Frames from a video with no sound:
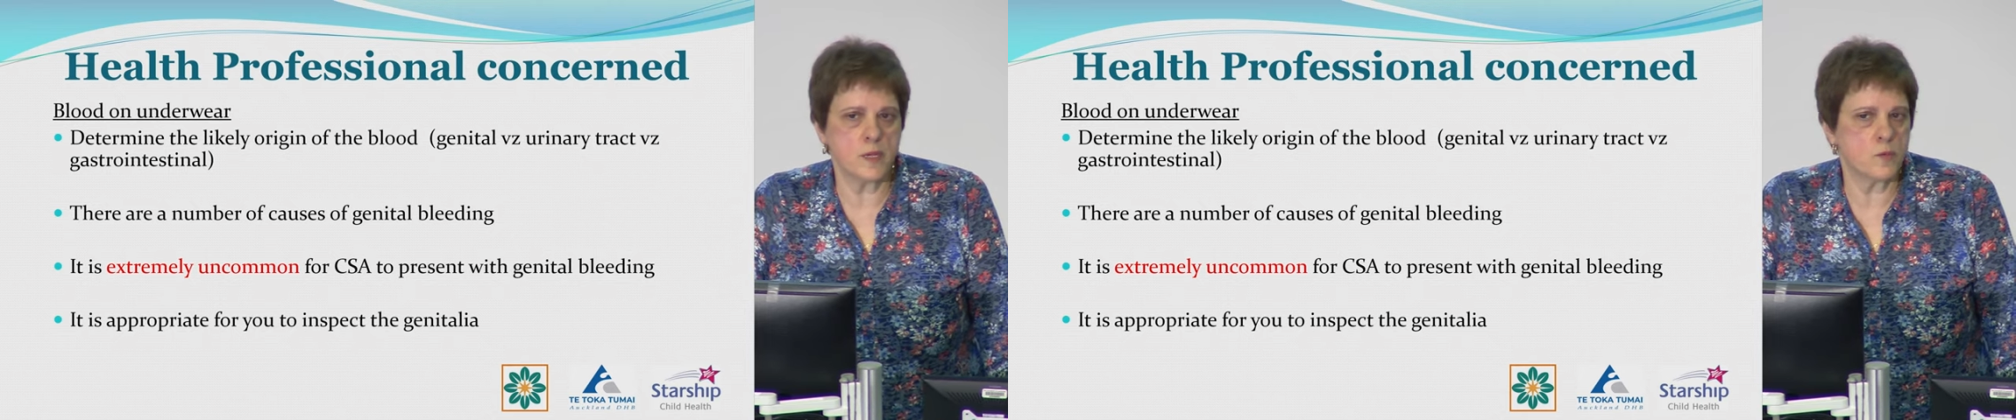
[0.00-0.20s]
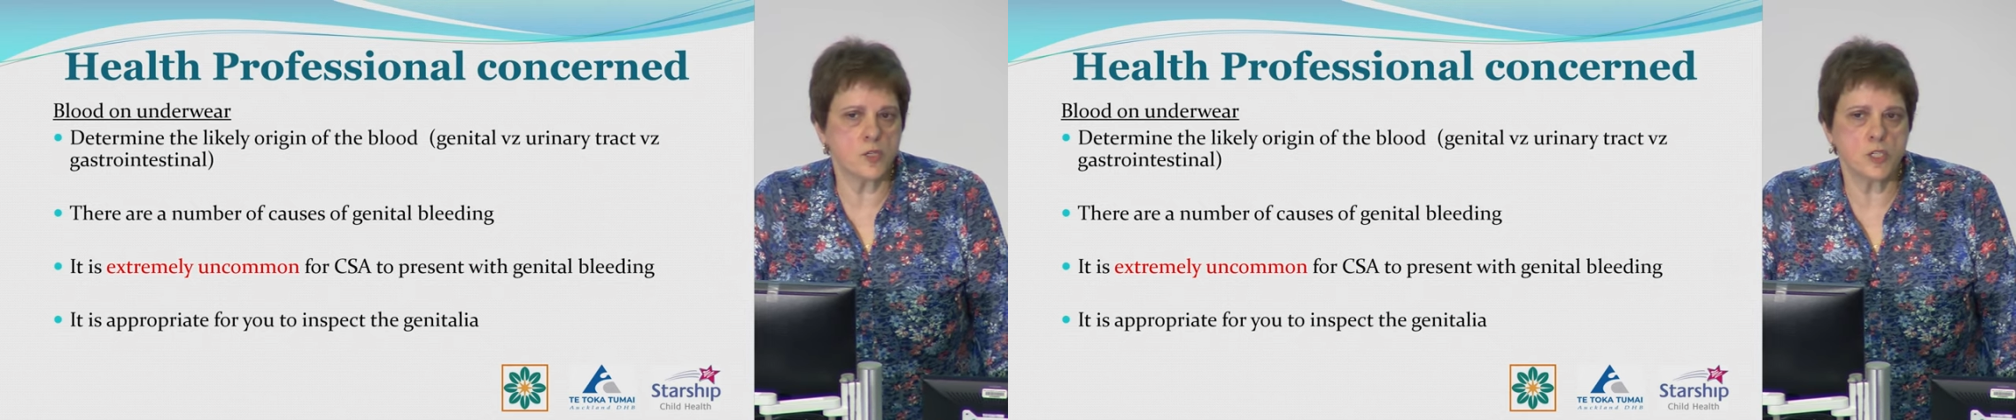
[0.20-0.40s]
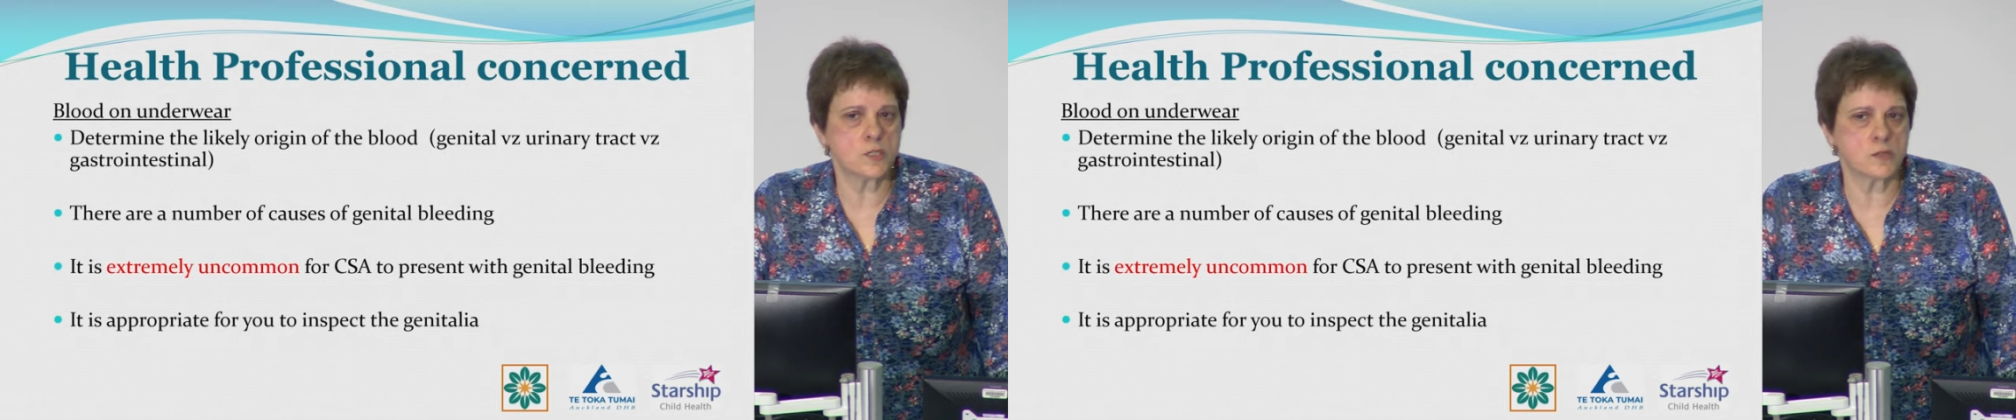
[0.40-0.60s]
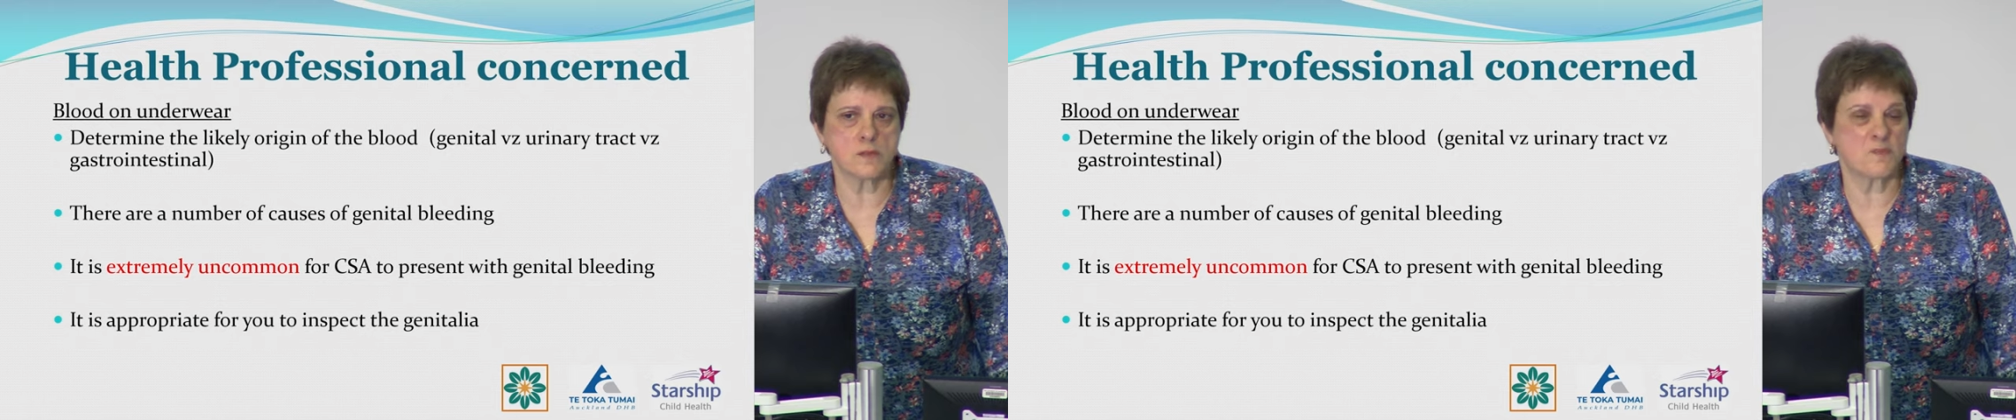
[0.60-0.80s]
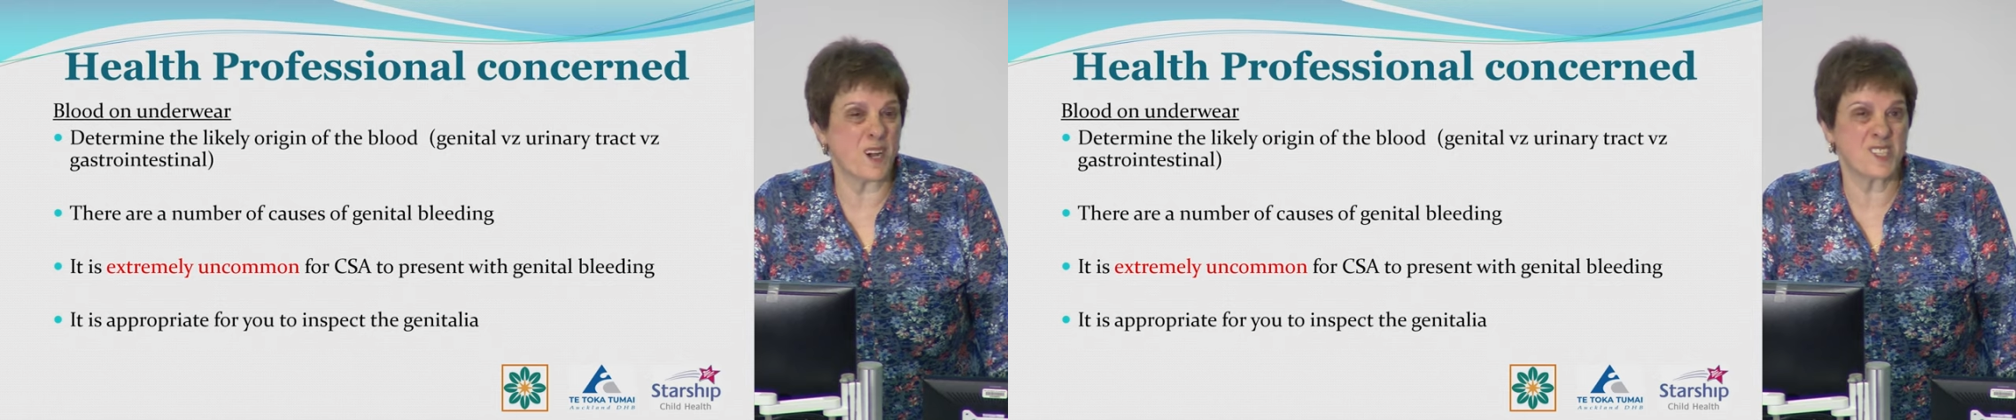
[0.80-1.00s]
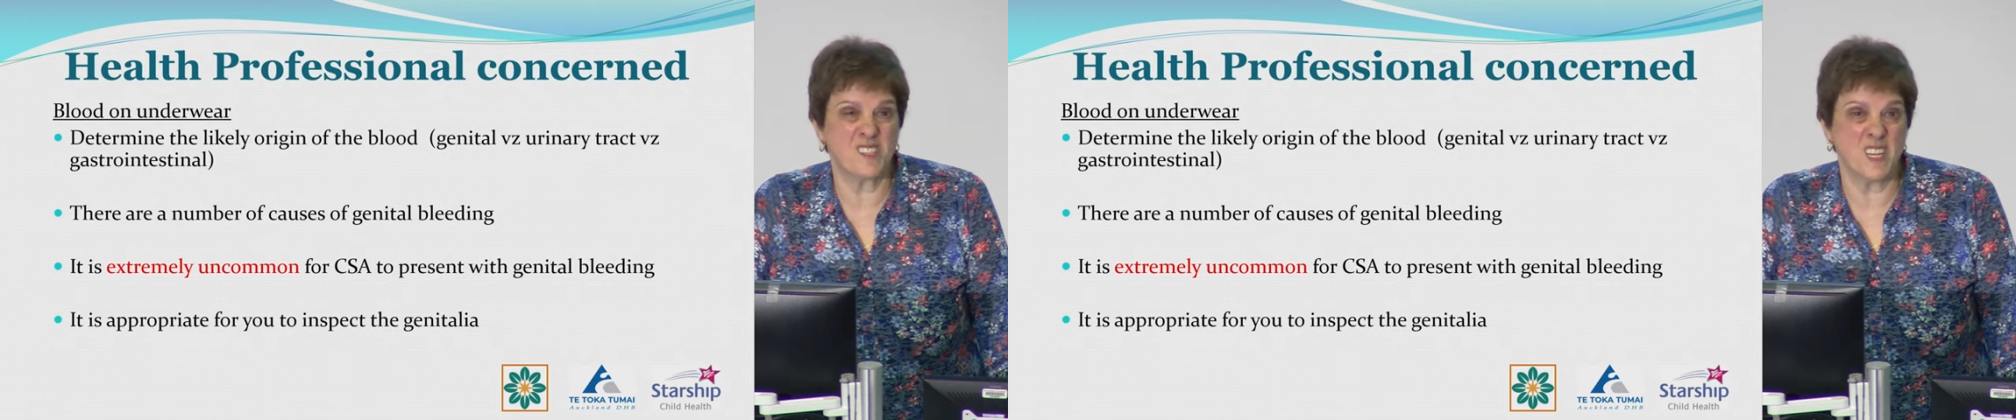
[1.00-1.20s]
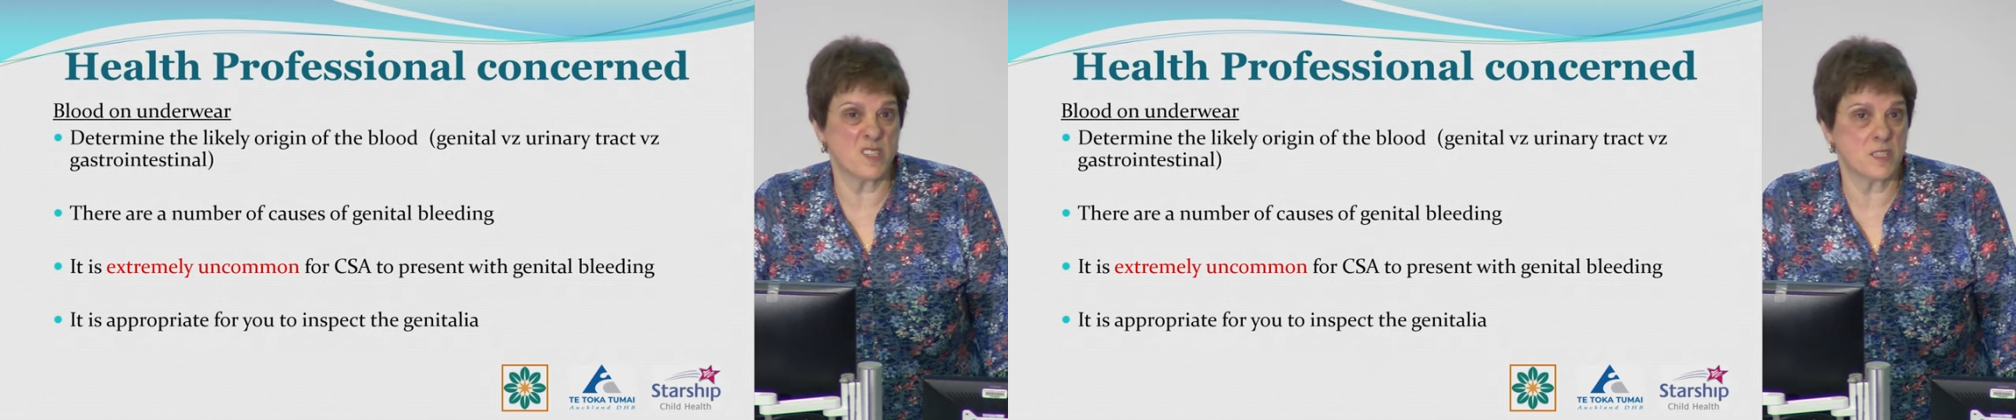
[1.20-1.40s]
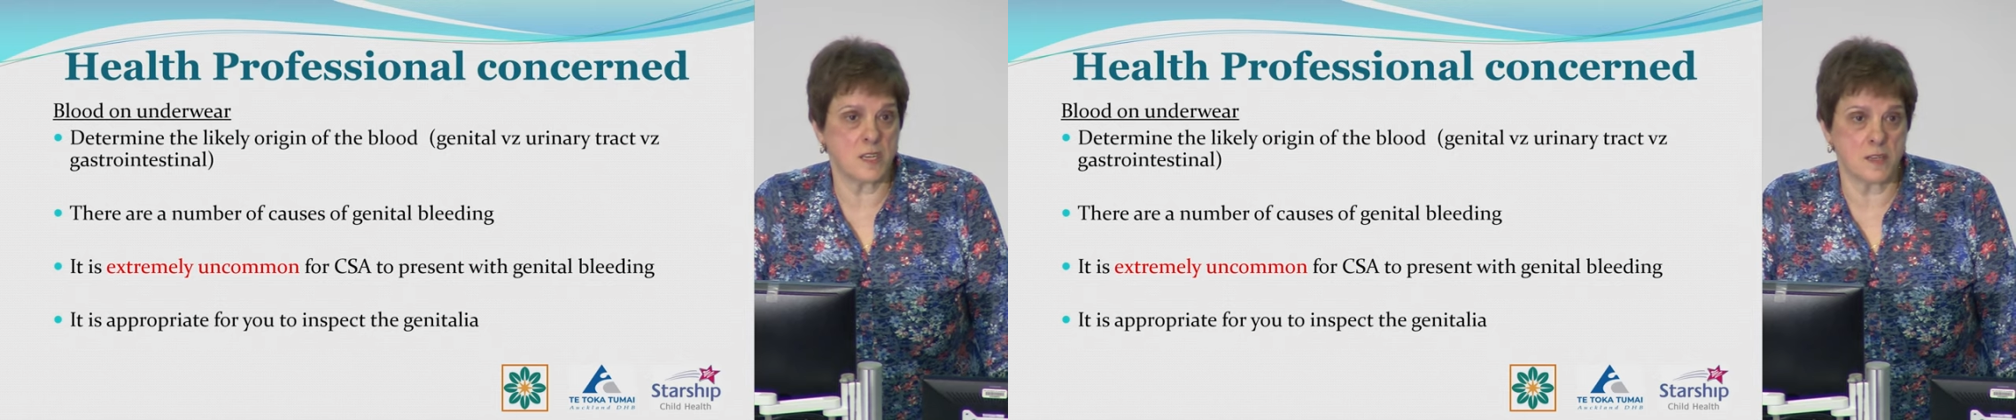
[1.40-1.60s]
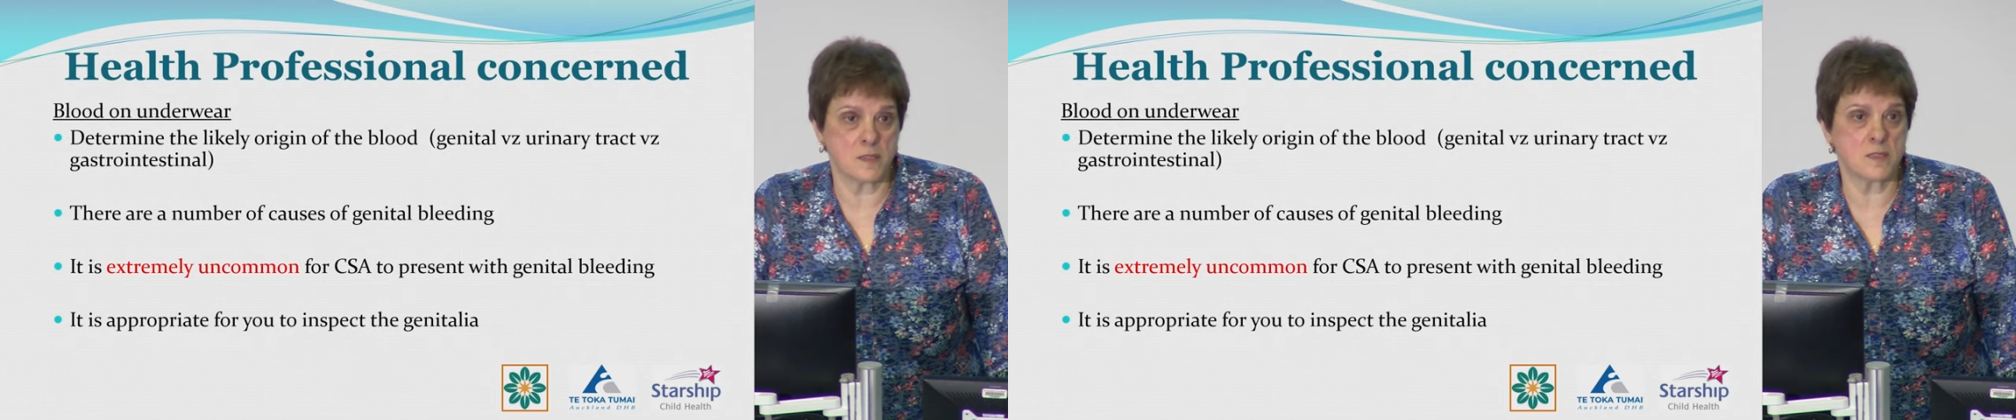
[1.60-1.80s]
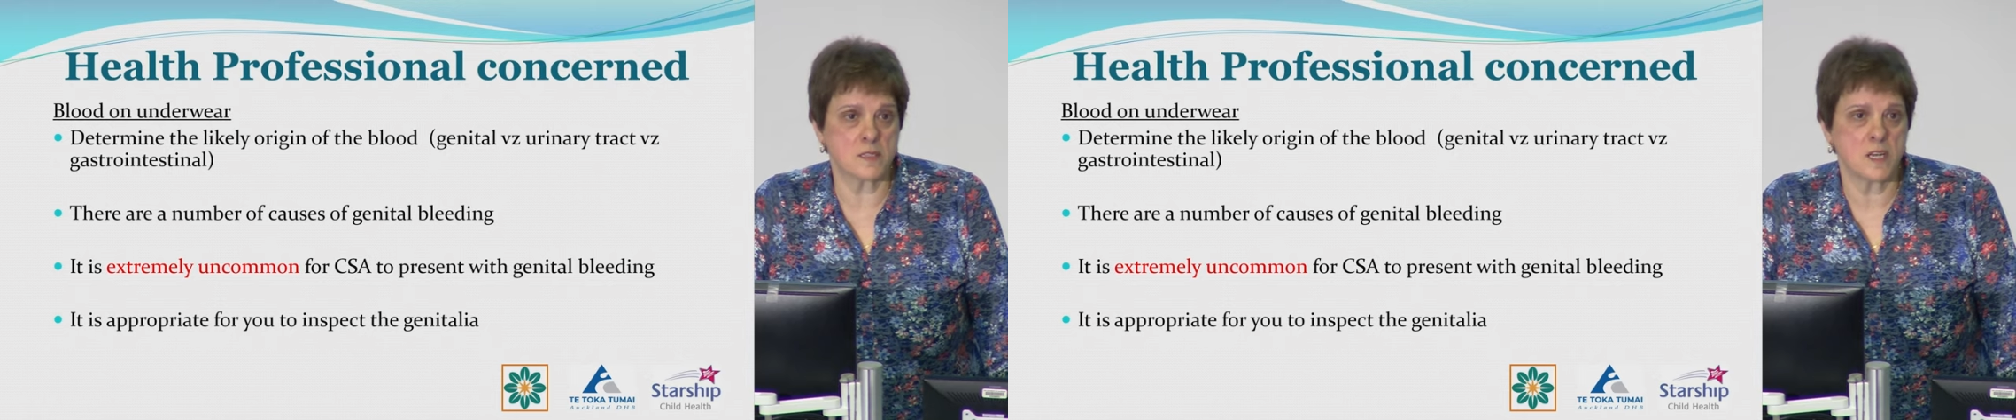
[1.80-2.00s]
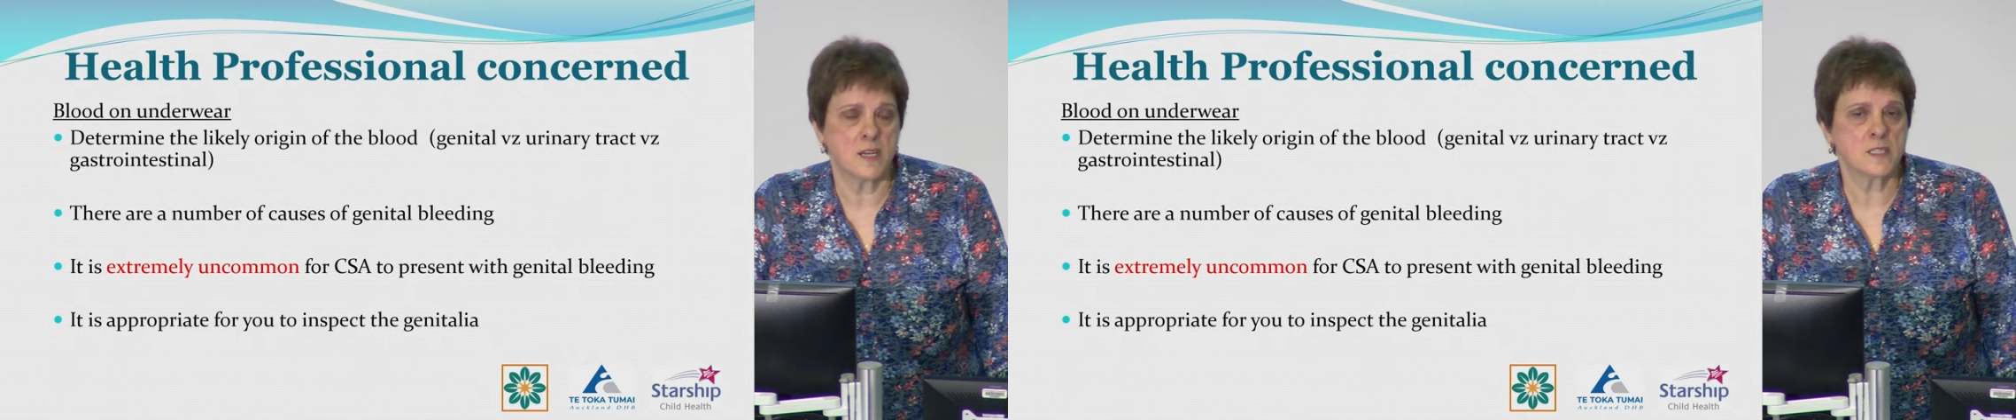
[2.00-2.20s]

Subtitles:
We just about never see this.